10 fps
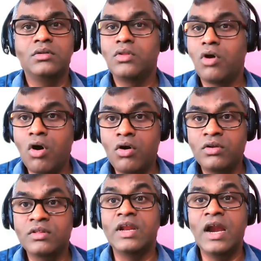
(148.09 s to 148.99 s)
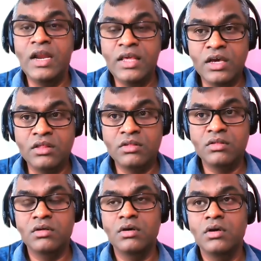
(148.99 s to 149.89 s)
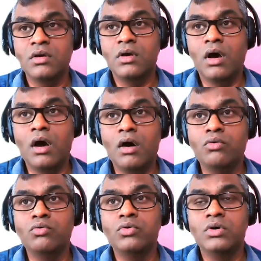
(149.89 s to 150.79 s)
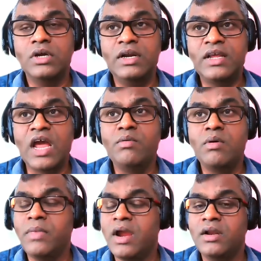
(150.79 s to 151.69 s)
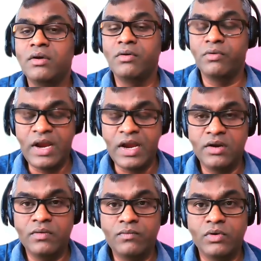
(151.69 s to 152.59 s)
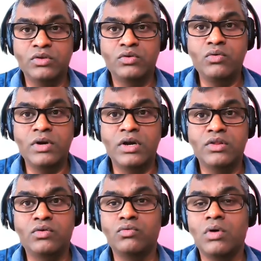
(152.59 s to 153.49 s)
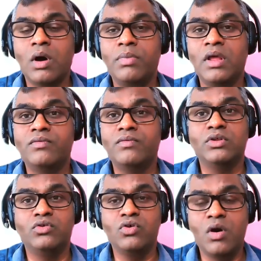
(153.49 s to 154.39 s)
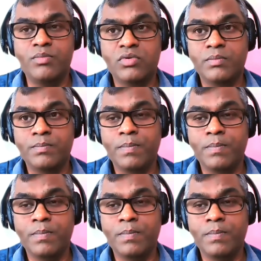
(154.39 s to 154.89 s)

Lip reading: thoughts, and ideas how it can be made great for the students to apply for the jobs.